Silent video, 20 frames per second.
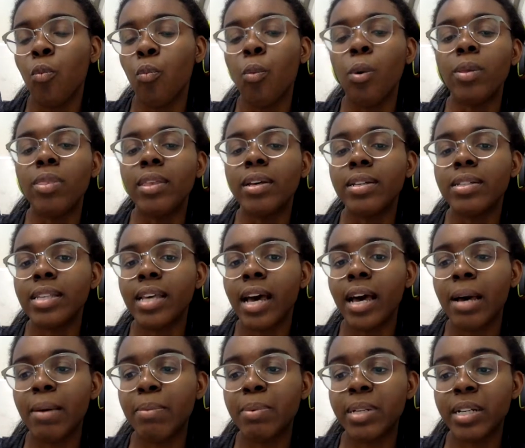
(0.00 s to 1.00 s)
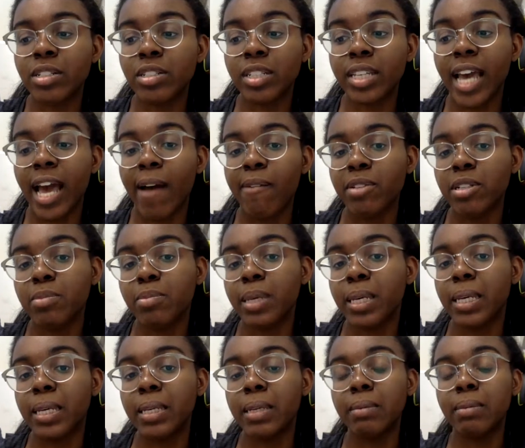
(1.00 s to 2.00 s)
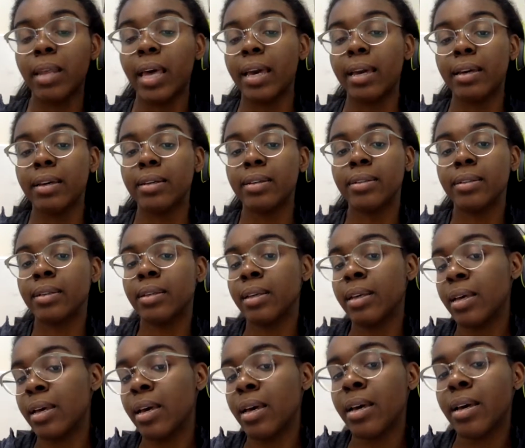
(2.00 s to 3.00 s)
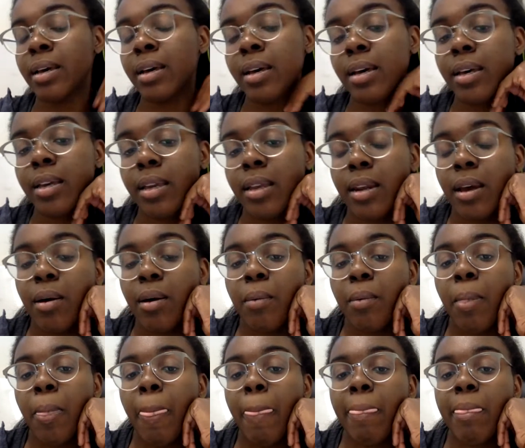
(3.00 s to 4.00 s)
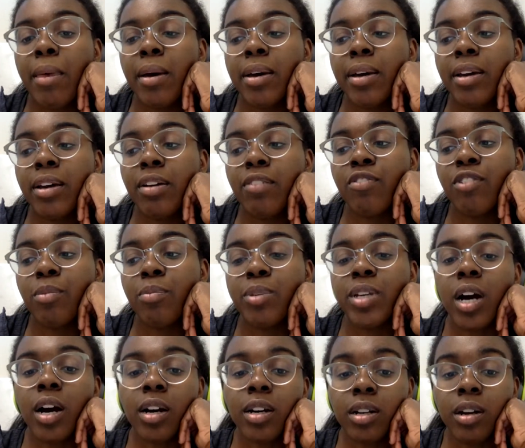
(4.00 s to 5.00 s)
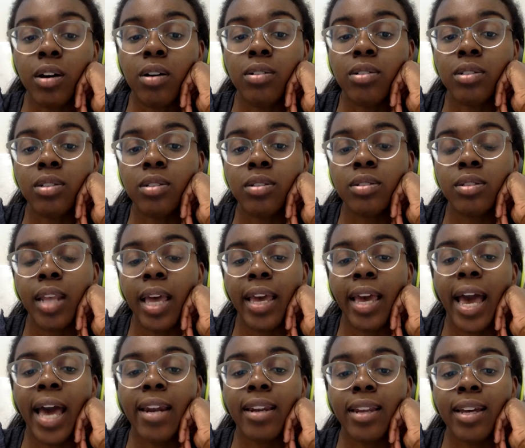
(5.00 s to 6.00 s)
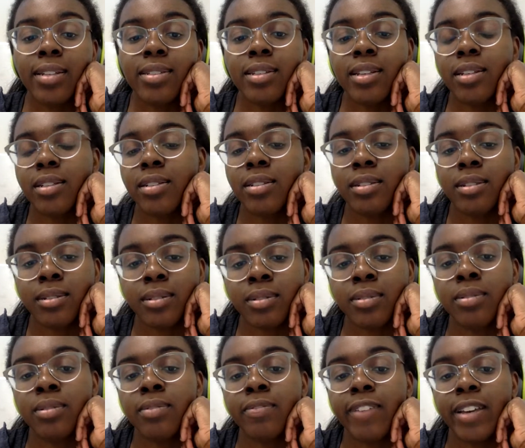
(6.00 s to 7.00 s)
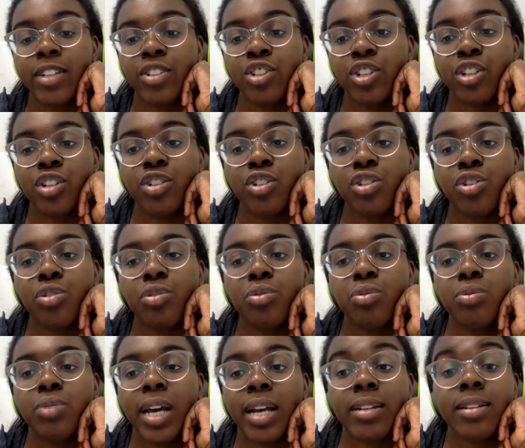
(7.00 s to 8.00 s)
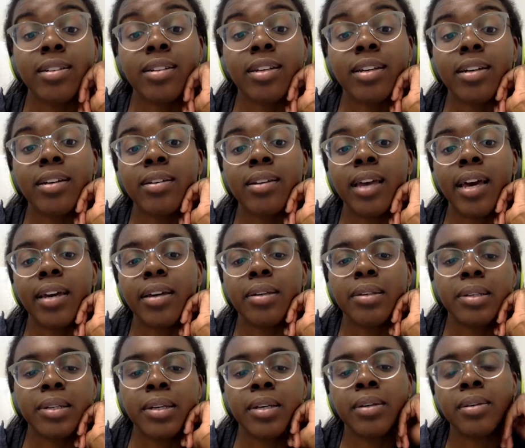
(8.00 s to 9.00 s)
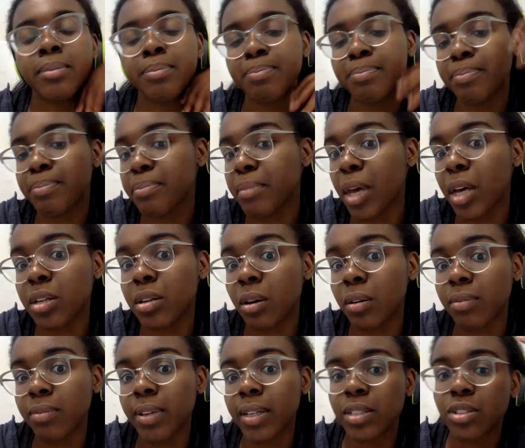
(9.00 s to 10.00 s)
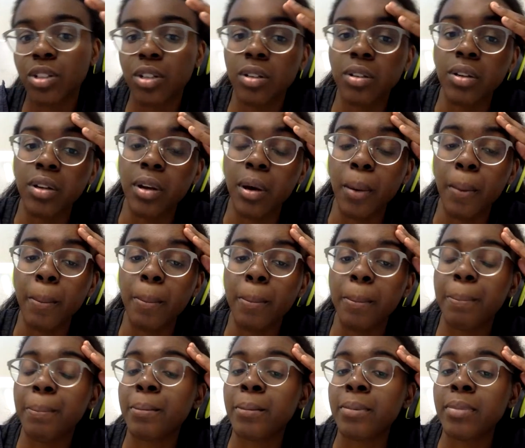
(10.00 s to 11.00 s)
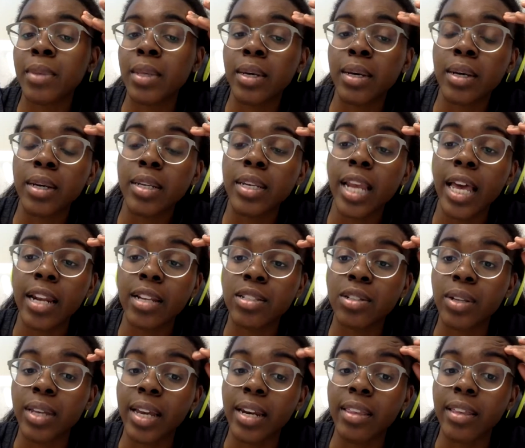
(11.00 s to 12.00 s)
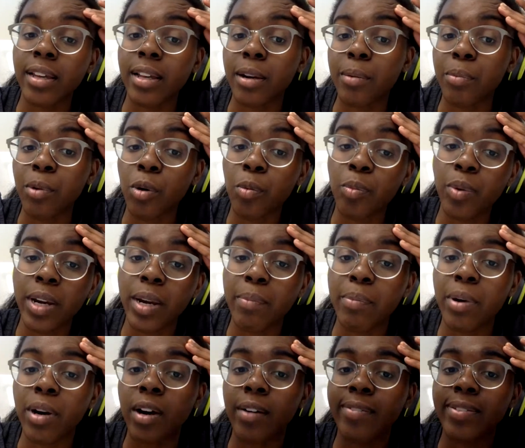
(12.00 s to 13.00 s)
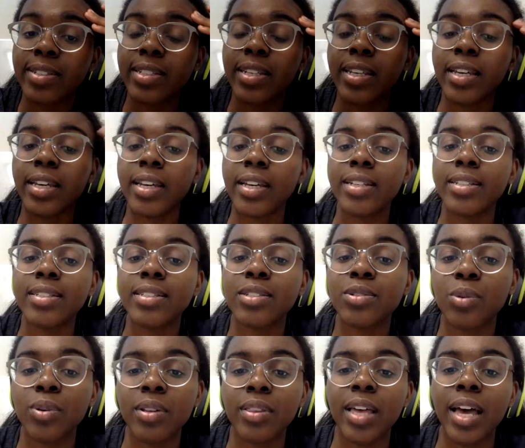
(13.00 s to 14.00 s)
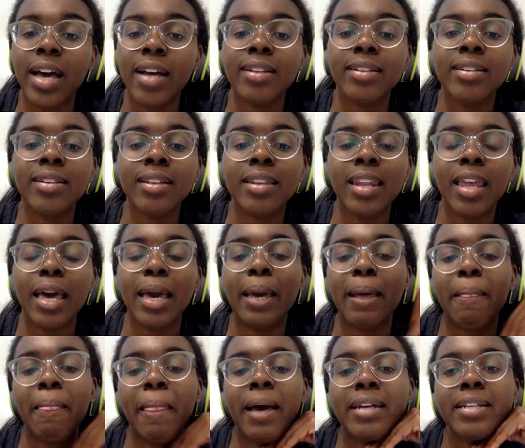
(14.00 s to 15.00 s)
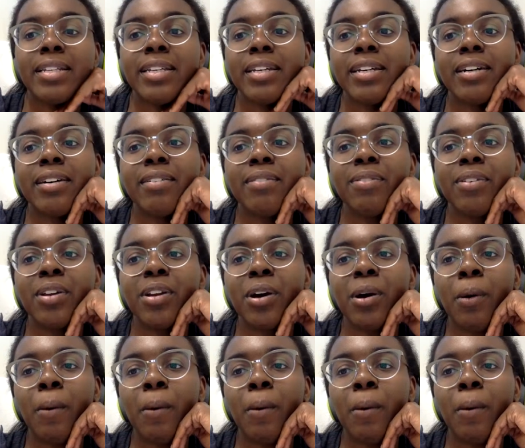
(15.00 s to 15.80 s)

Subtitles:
would this potentially have to be like, you know, from young adults, like adolescent fiction, to technically like adult fiction? Not necessarily anything inappropriate, but obviously it's sort of that like idea of,